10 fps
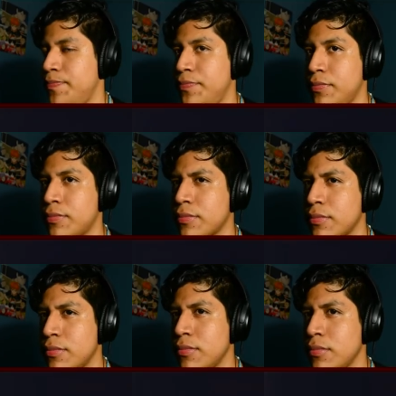
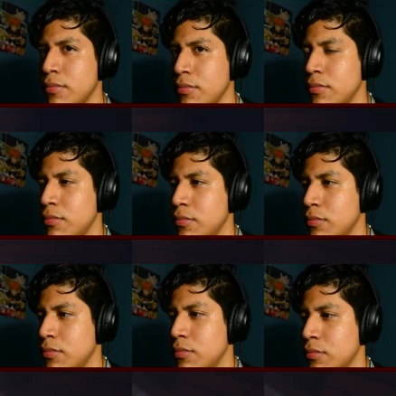
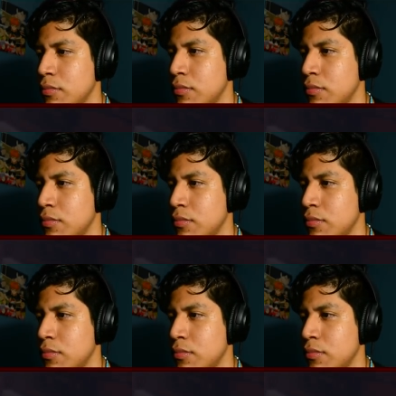(no one is talking)